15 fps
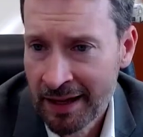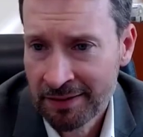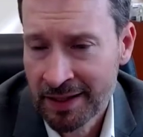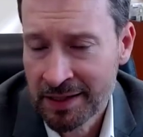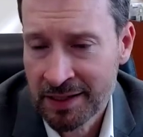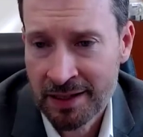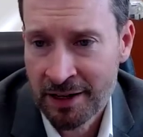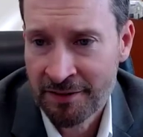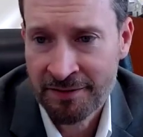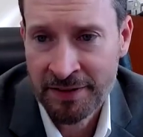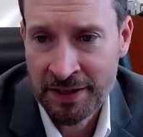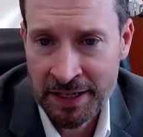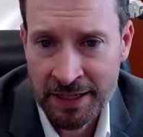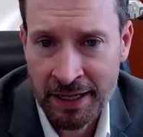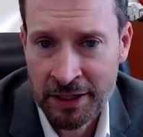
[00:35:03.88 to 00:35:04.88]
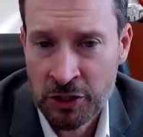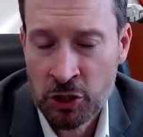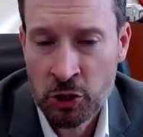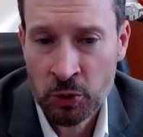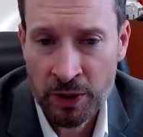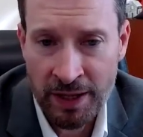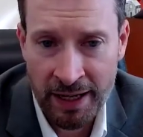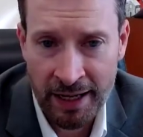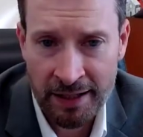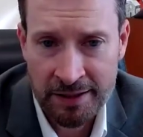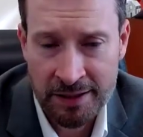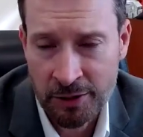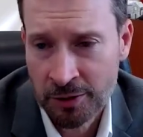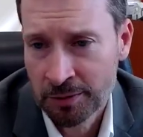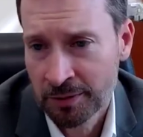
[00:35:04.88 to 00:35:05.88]
to do that. That's a lot of fun. I enjoy
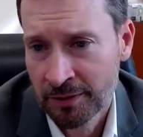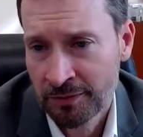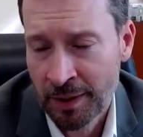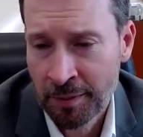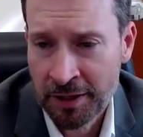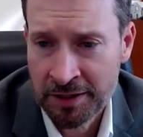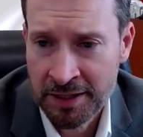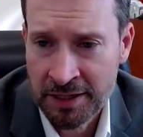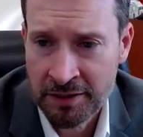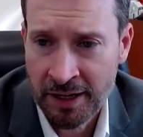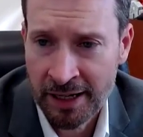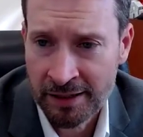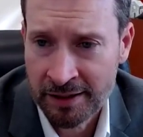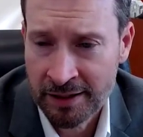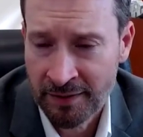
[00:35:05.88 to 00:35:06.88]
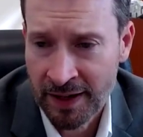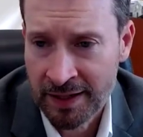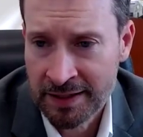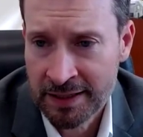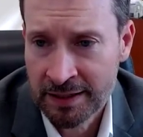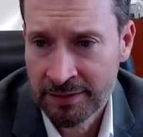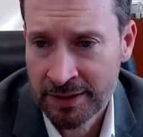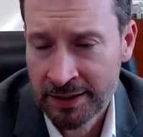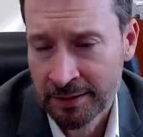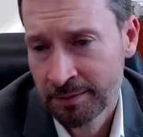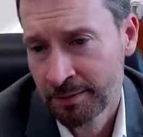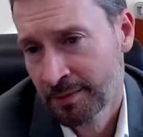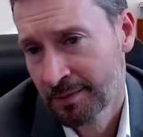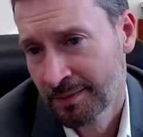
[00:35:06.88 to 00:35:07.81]
that. So if I'm on a desert island, I've got a TV.